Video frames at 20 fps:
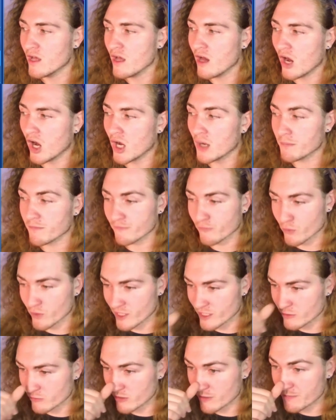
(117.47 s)
up
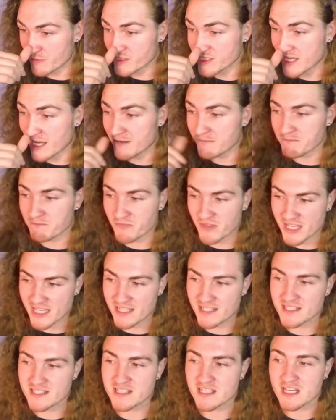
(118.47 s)
forty-three percent
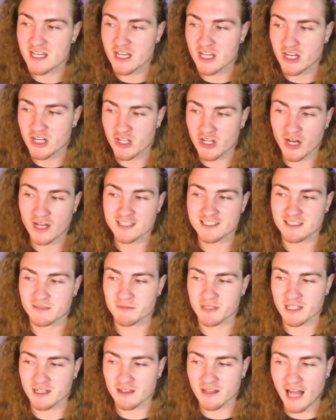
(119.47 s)
is not
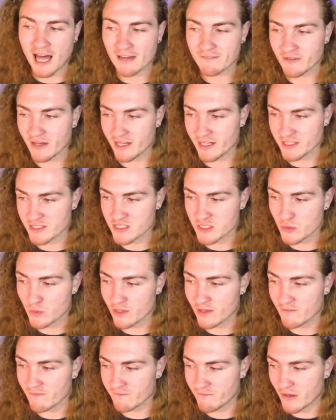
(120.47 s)
something to laugh at. It's
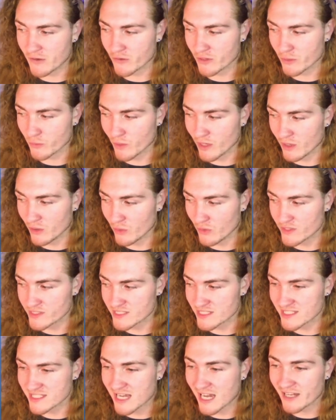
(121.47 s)
doing very well. This
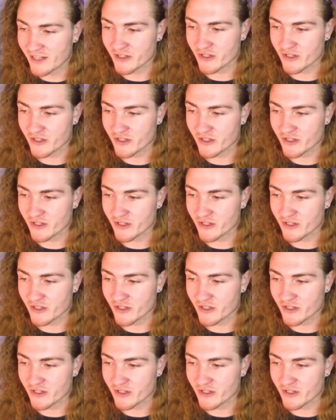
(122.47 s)
entire